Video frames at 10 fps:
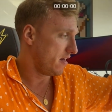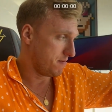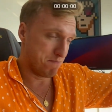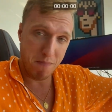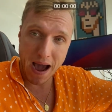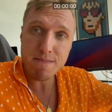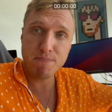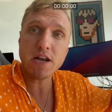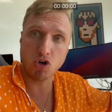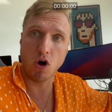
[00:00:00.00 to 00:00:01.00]
my
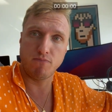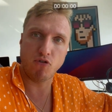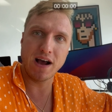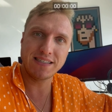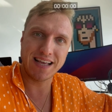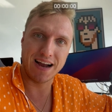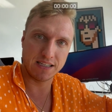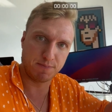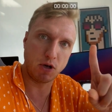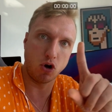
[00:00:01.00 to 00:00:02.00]
Bitcoin price targets
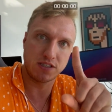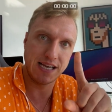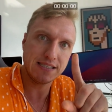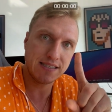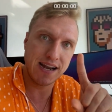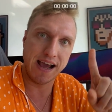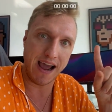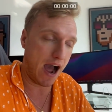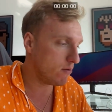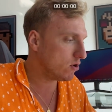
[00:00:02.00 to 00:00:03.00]
because yesterday
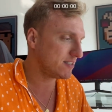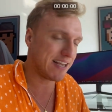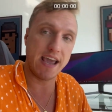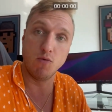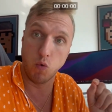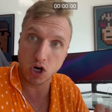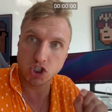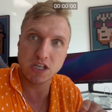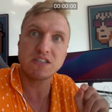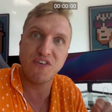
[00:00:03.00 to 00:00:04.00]
I was saying watch
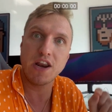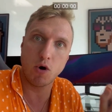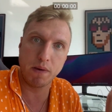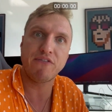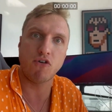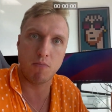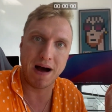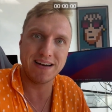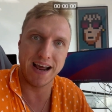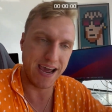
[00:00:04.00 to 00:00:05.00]
this video before
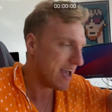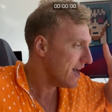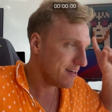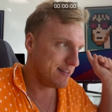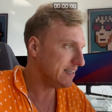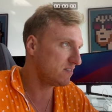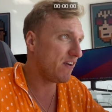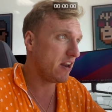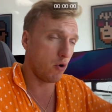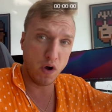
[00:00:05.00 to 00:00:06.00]
Monday. This
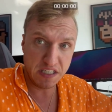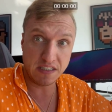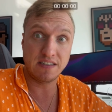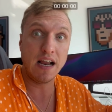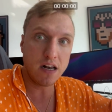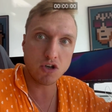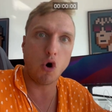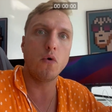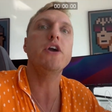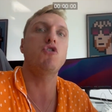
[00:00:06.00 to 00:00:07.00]
video is still
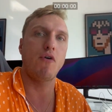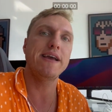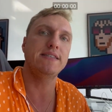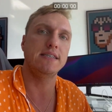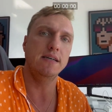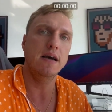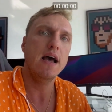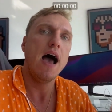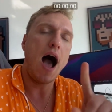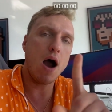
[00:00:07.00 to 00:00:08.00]
going crazy.
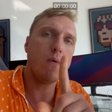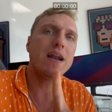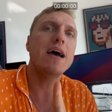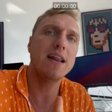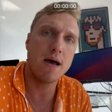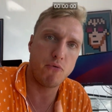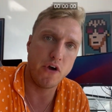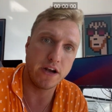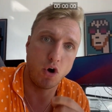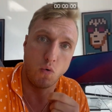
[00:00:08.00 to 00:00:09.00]
I want to
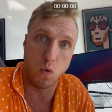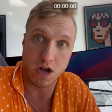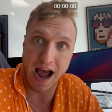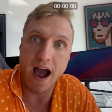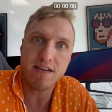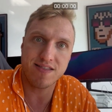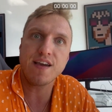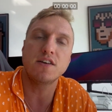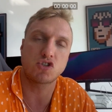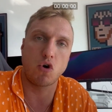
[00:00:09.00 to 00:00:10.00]
elaborate on what I think
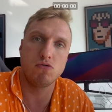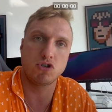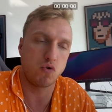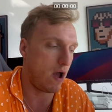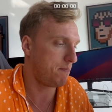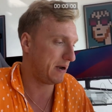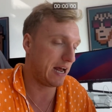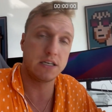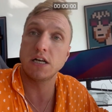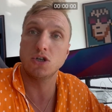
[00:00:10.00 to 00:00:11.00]
is going to happen
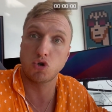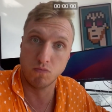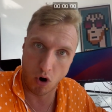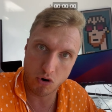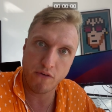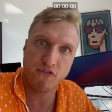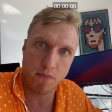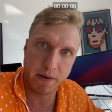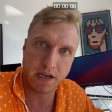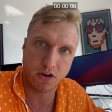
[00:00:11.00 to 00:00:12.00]
until tomorrow for
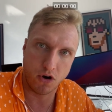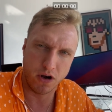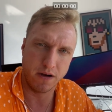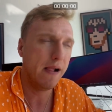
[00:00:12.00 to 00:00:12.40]
Bitcoin.